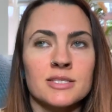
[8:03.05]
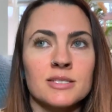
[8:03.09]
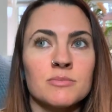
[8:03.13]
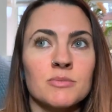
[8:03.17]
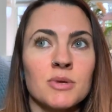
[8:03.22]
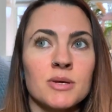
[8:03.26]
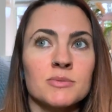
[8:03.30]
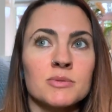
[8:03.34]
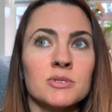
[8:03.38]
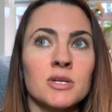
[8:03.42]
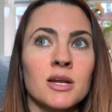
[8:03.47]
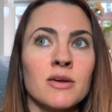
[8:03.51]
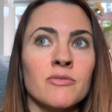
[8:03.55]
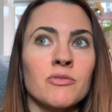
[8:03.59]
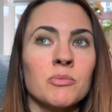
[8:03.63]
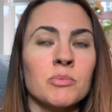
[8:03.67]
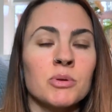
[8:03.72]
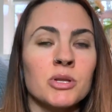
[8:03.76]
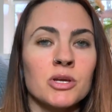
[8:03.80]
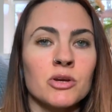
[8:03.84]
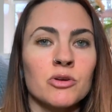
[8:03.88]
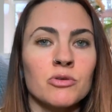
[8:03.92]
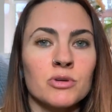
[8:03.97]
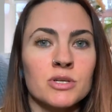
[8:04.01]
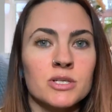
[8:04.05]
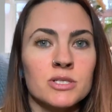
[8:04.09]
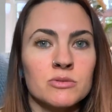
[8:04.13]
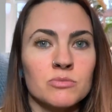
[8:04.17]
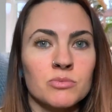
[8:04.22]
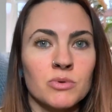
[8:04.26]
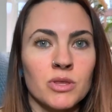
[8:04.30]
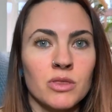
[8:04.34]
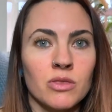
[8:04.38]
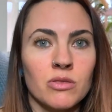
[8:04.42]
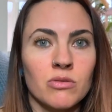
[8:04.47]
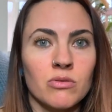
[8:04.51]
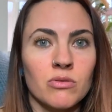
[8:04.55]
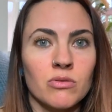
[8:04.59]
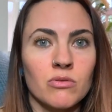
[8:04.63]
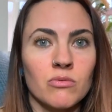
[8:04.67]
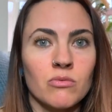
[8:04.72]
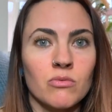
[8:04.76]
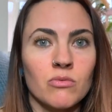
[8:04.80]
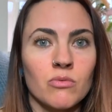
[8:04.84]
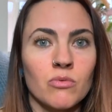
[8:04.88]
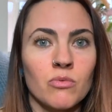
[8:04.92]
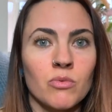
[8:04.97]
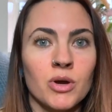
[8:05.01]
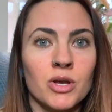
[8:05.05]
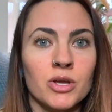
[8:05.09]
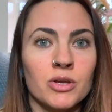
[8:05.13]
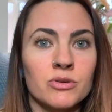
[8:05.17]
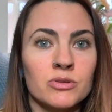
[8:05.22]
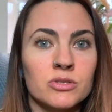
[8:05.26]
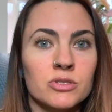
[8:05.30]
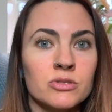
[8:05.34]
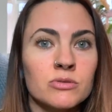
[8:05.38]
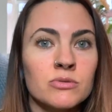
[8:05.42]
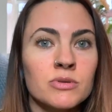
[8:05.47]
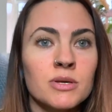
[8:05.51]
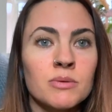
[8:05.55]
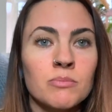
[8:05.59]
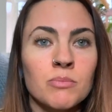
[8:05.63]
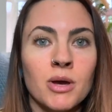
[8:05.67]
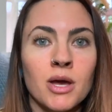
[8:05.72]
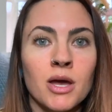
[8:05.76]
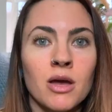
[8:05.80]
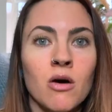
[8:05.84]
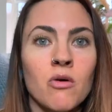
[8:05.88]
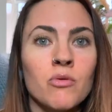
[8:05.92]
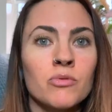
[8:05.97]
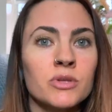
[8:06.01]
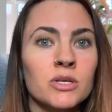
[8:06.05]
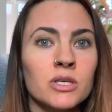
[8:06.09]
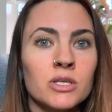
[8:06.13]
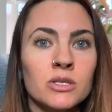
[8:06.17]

sometimes not everybody agrees with what you're doing, but only